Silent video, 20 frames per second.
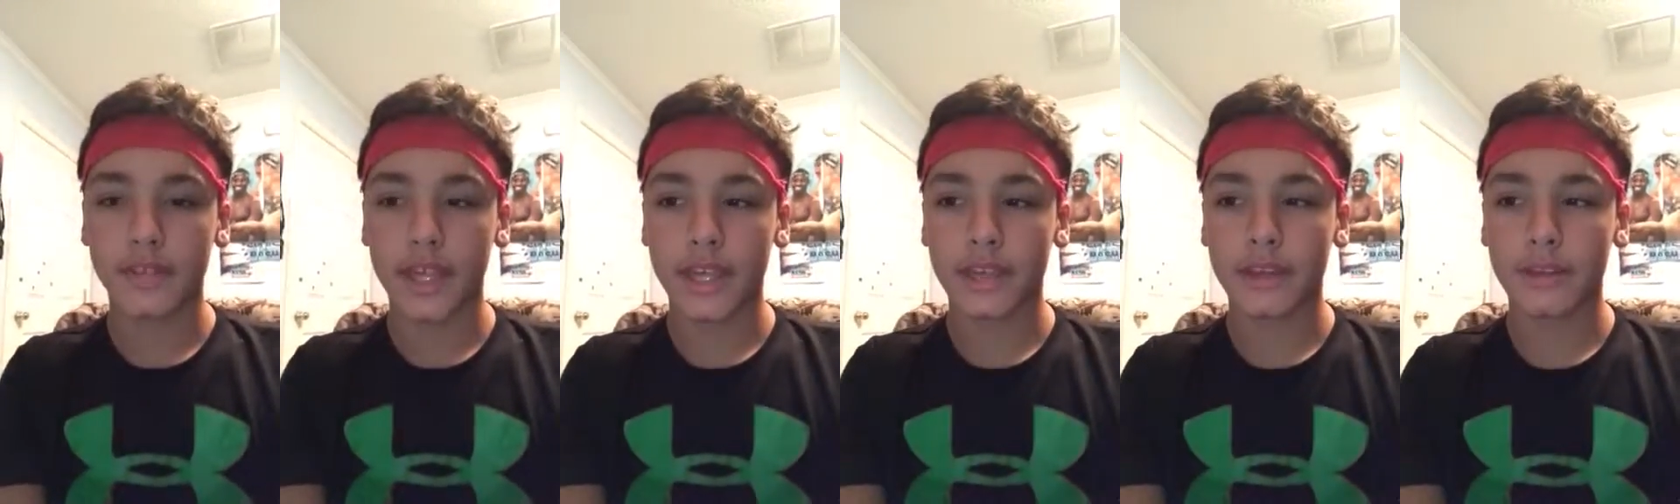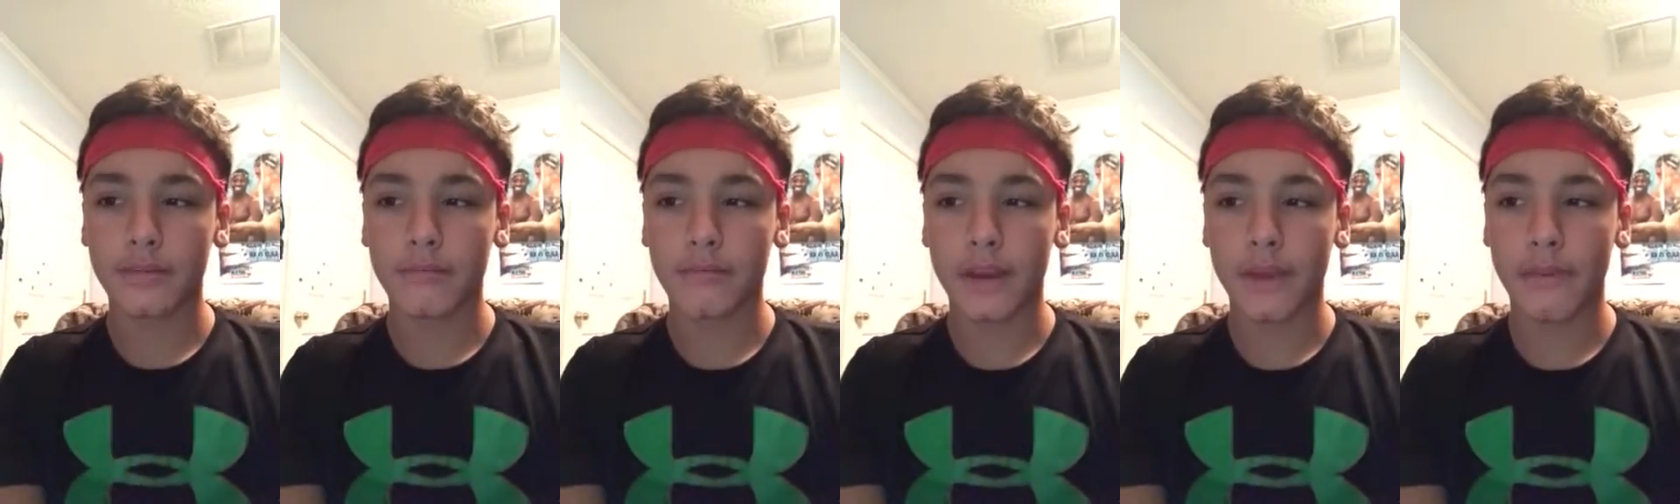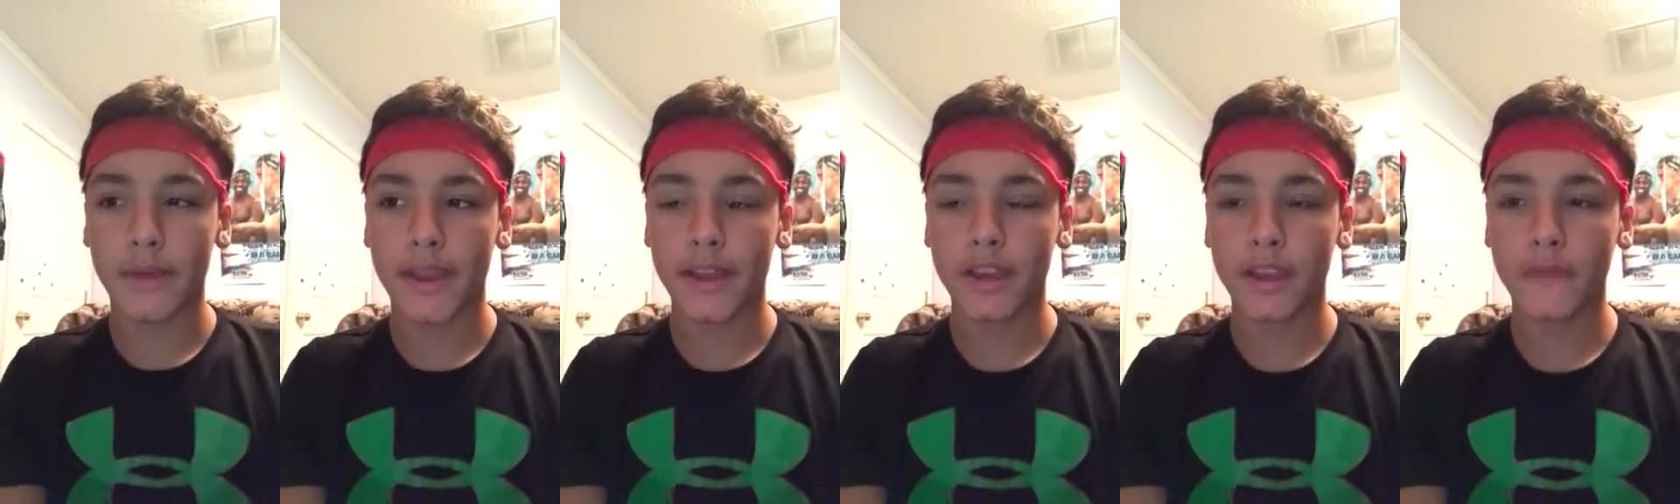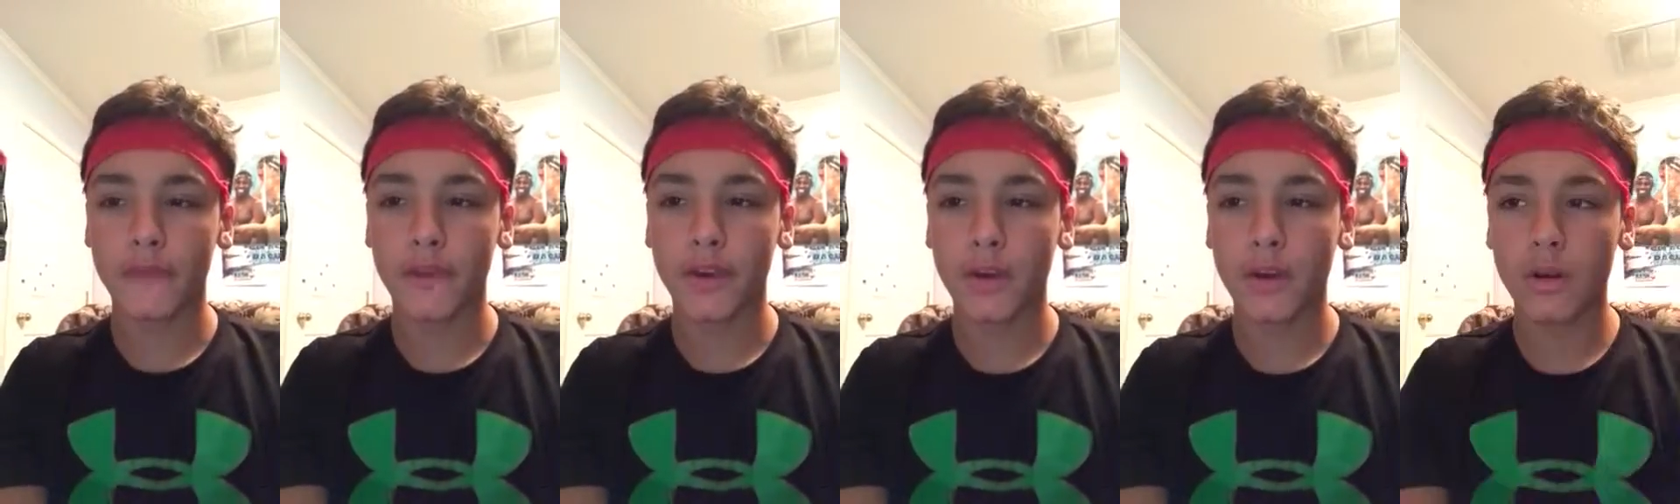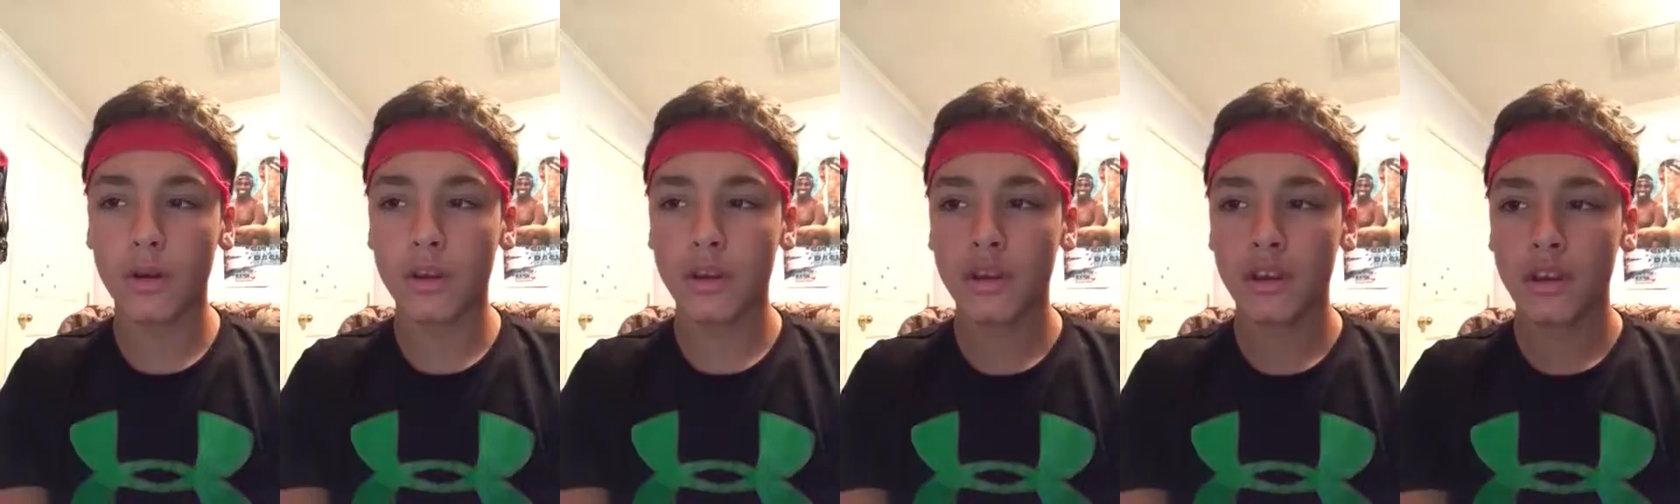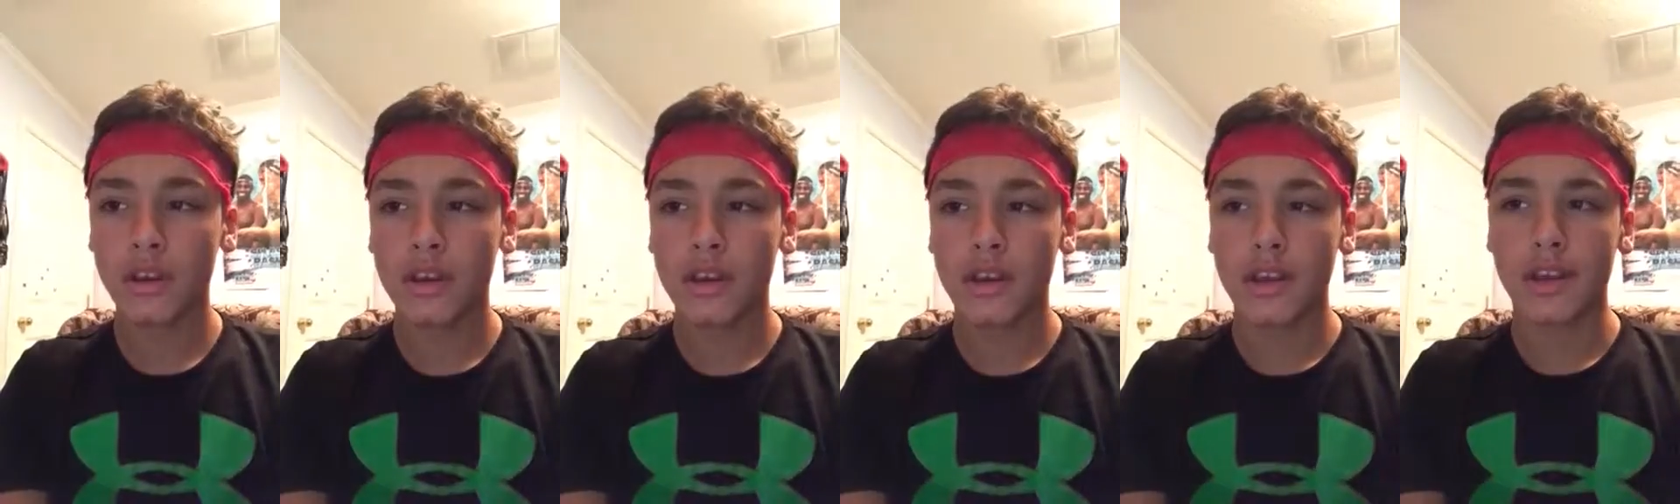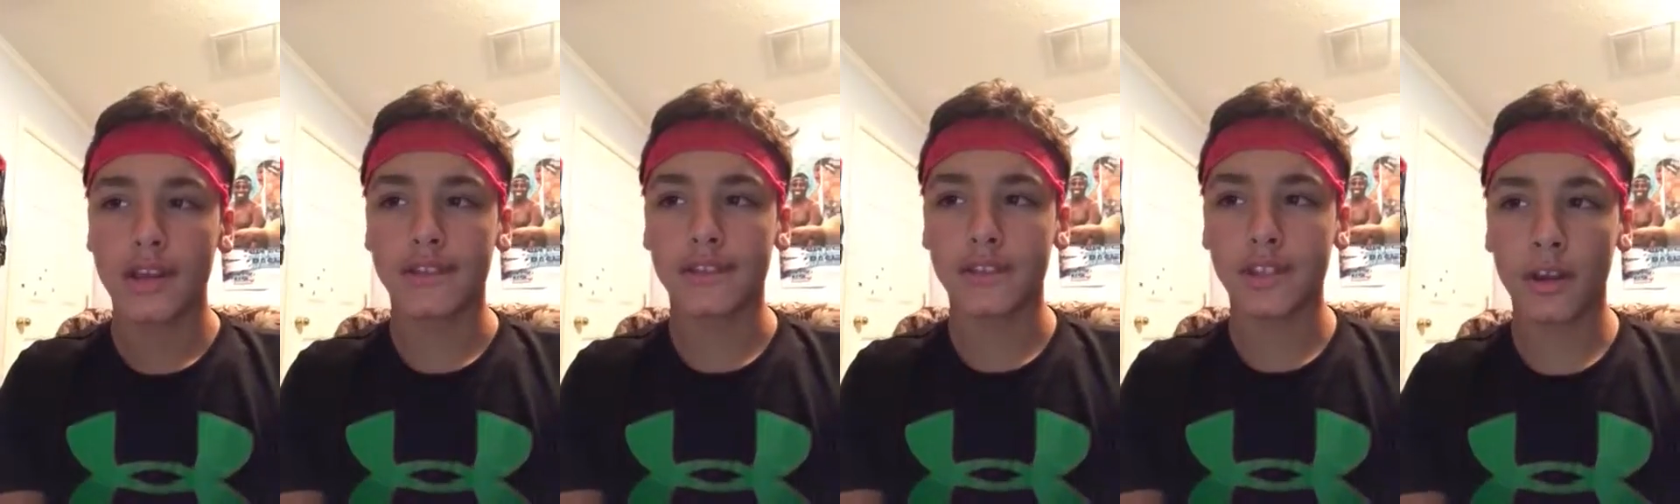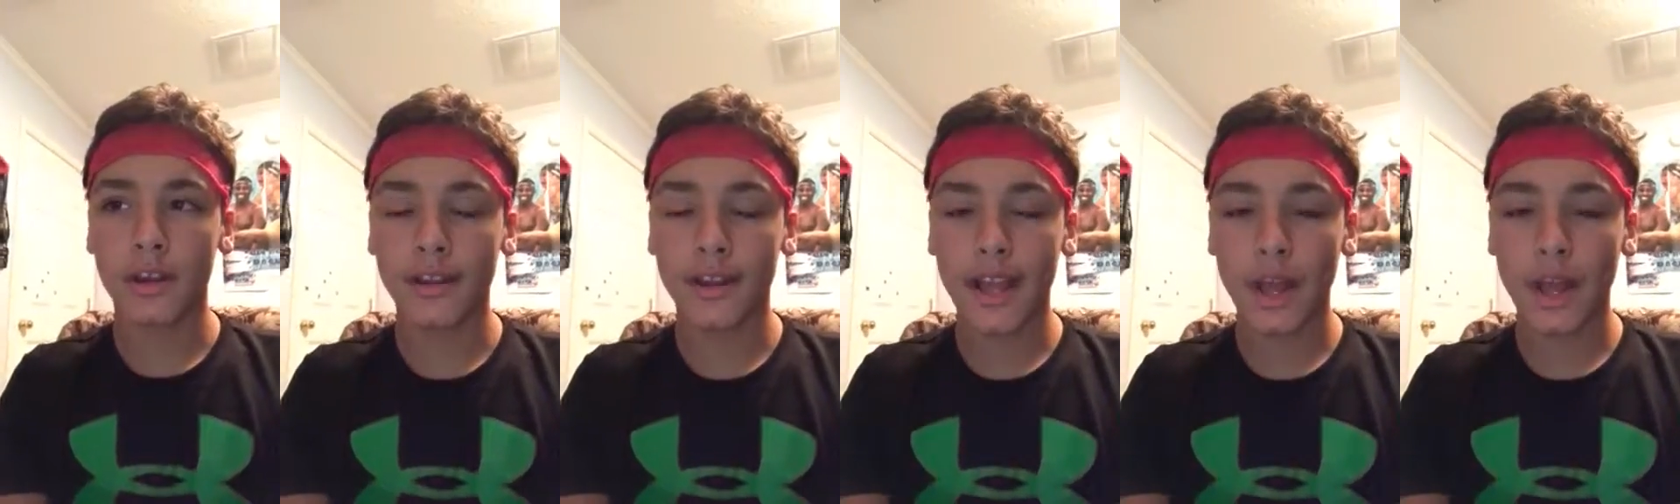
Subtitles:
Like, my microphone, it started